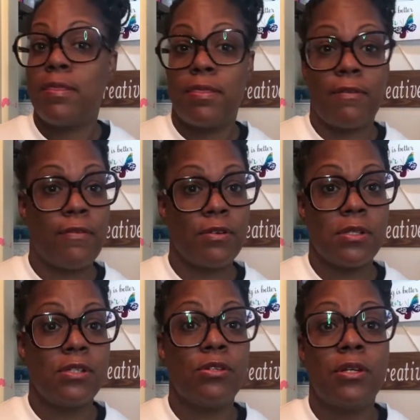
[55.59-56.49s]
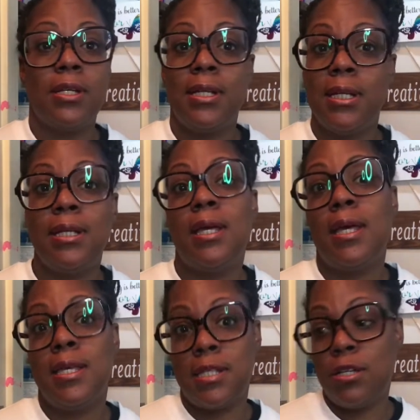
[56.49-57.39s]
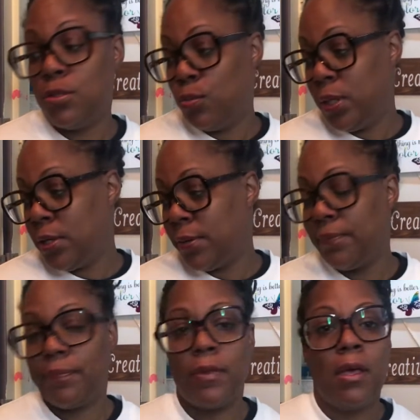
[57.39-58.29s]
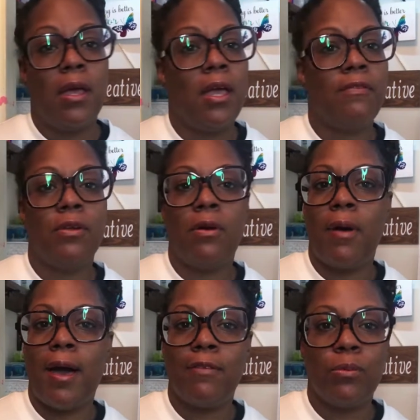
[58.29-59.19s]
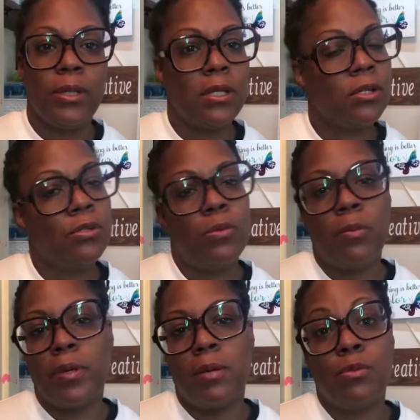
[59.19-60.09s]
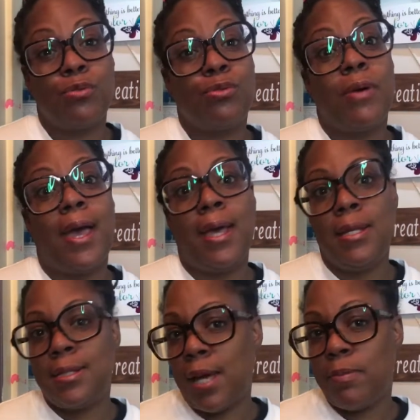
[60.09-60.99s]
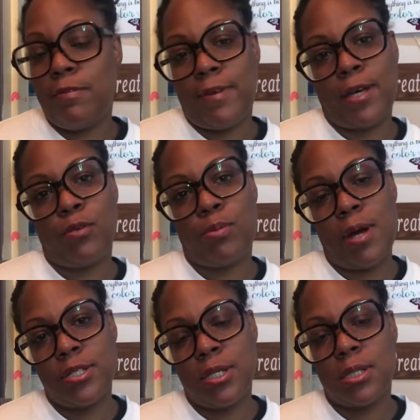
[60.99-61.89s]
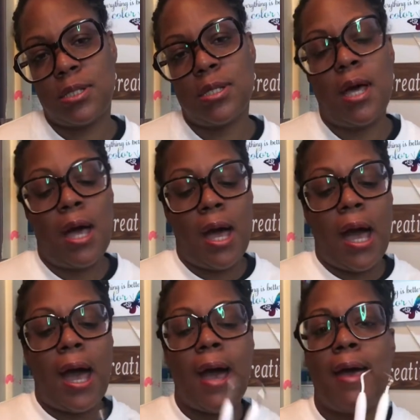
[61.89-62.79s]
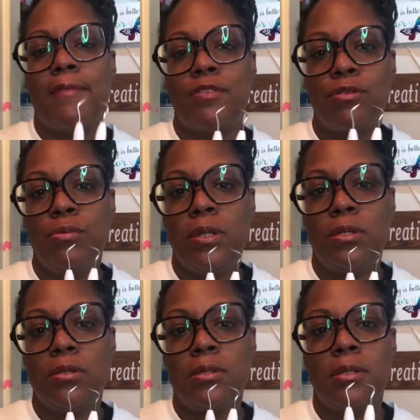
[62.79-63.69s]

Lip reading: The first thing you're going to need is a good weeder. If you don't have a weeder, you won't be able to do any type of vinyl projects. I have two weeders.